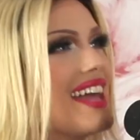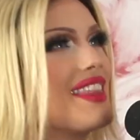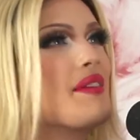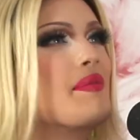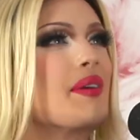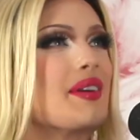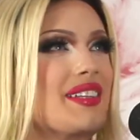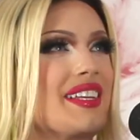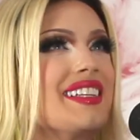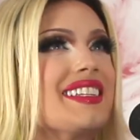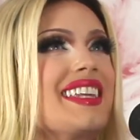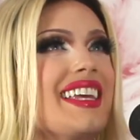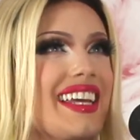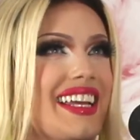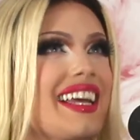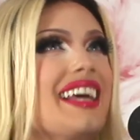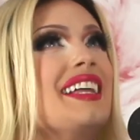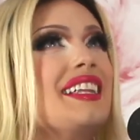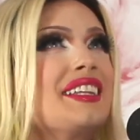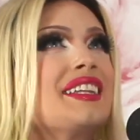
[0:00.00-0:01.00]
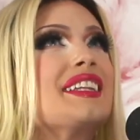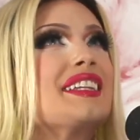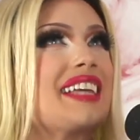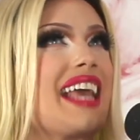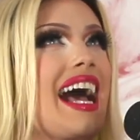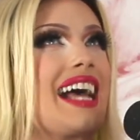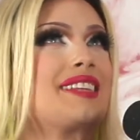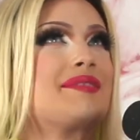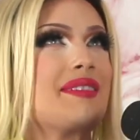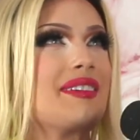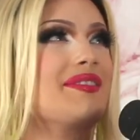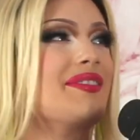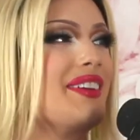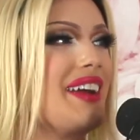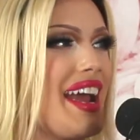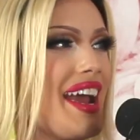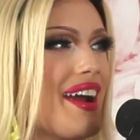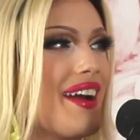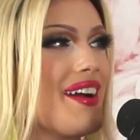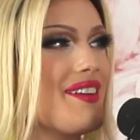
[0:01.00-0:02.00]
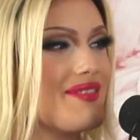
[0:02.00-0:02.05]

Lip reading: And the person's like gasping for air.